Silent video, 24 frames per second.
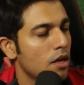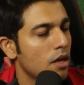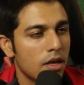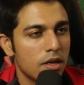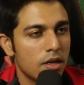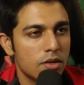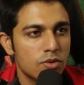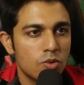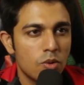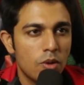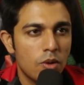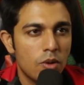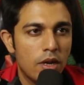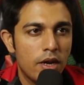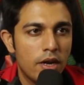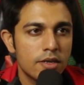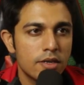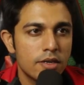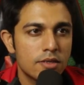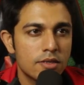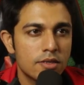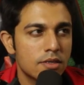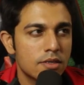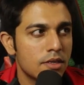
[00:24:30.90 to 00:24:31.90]
so let us
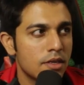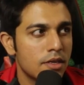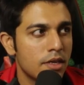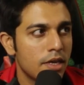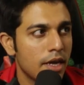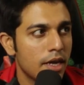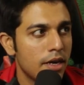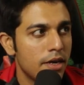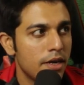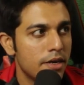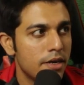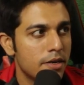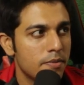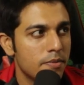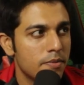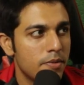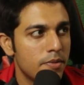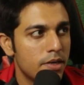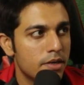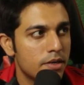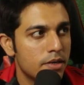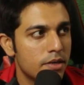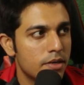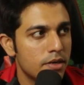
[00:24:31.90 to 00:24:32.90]
scale it a
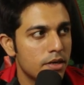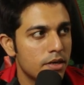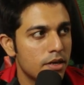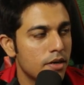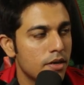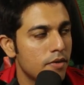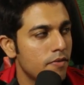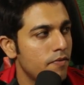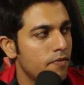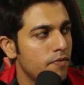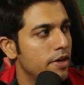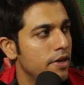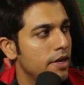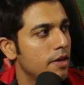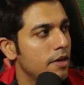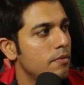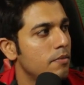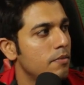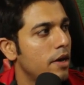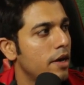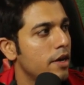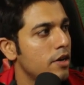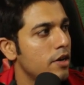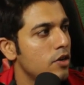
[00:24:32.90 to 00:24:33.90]
bit, a very
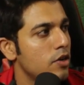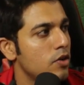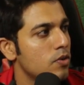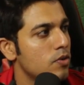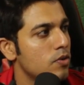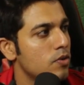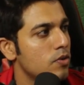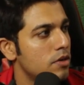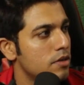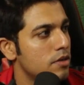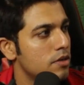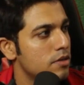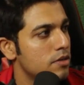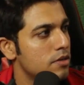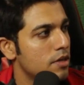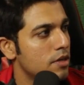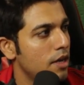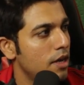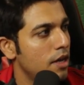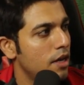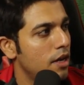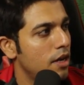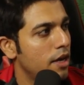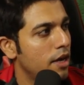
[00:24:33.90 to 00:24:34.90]
minute
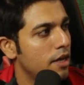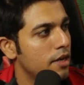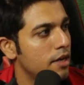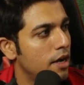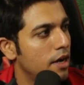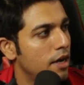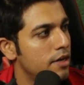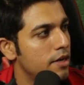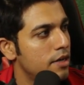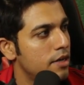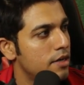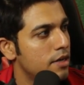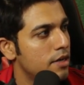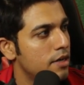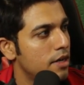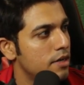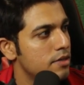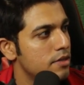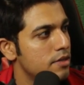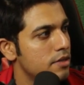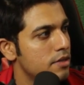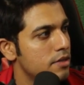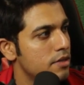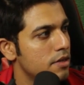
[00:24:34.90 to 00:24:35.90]
scale, and add a
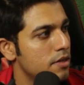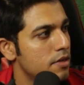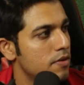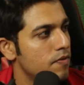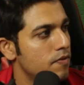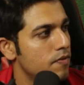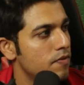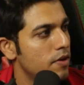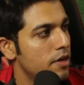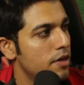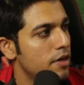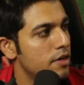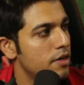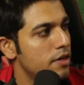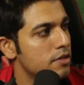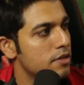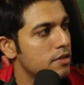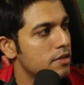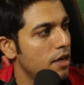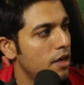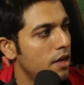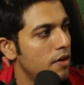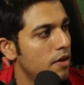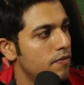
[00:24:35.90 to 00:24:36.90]
transition where it
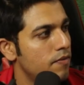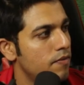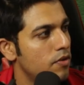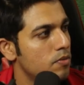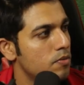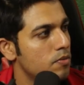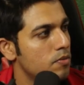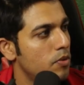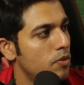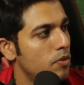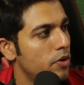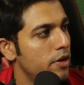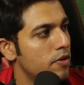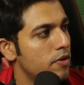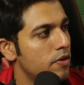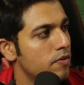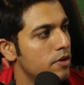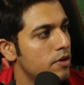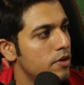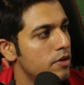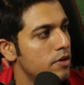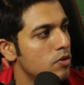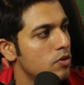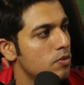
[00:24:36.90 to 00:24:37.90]
scale from point
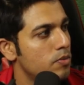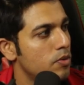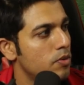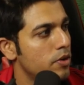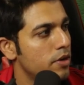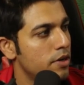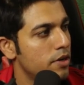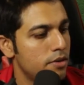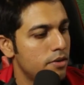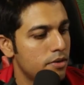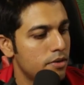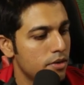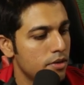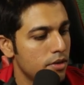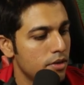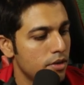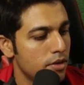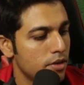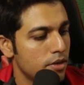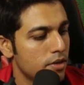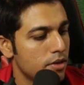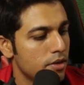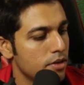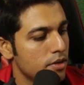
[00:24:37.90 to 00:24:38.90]
1 to point
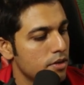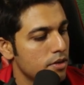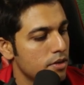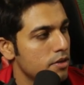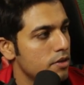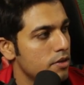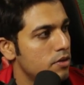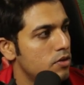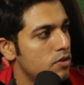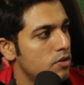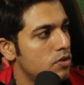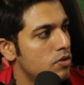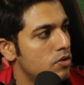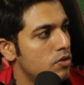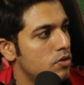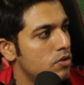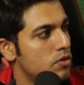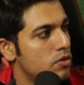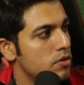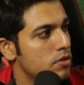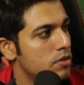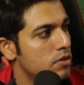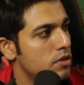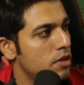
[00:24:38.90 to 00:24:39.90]

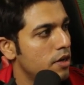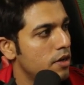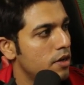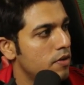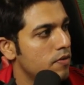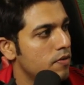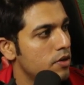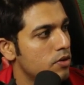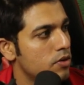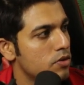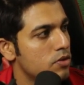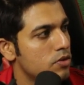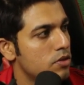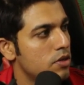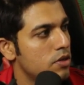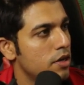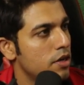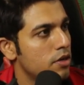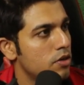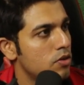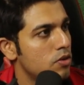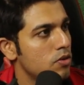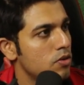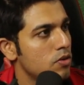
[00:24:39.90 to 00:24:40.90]
state 1 to state
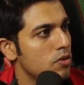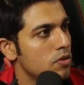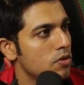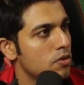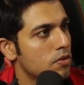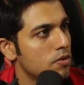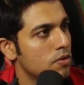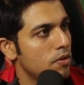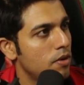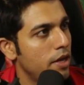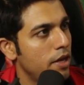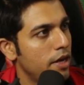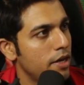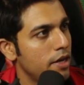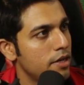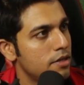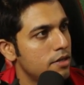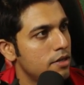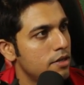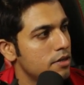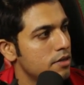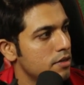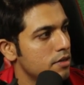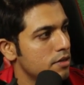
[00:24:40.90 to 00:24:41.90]
2 like
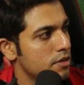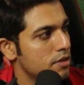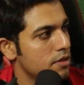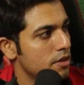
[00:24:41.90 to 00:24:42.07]
this,